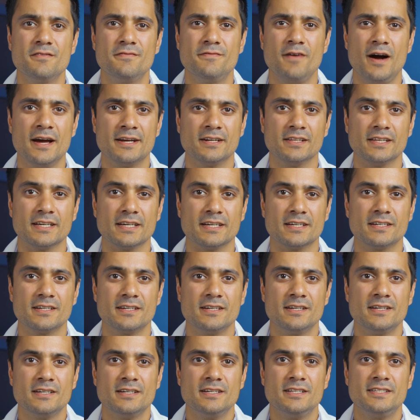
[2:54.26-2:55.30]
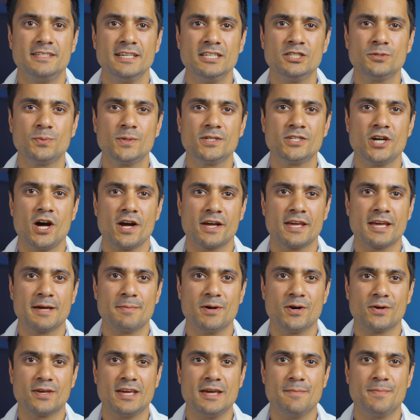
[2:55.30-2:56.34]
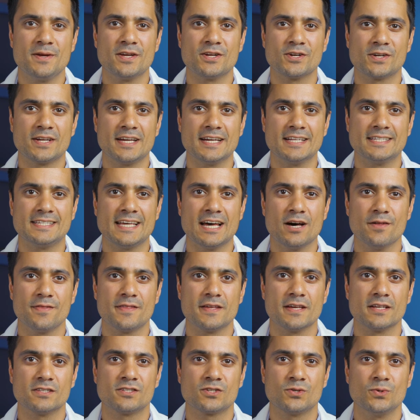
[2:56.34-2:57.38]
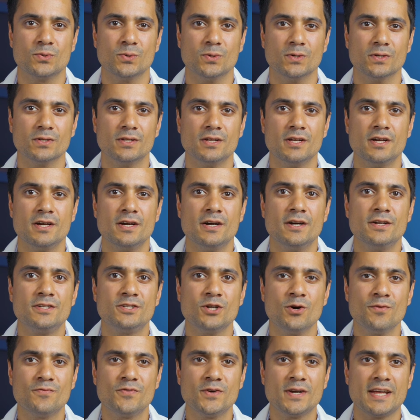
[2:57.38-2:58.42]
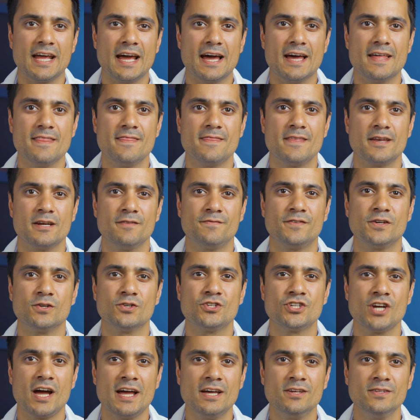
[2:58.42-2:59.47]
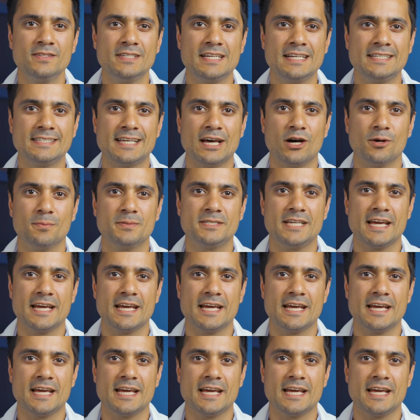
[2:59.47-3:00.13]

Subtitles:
Finally, since we're talking about keeping your kids healthy at school, don't forget that if your child needs help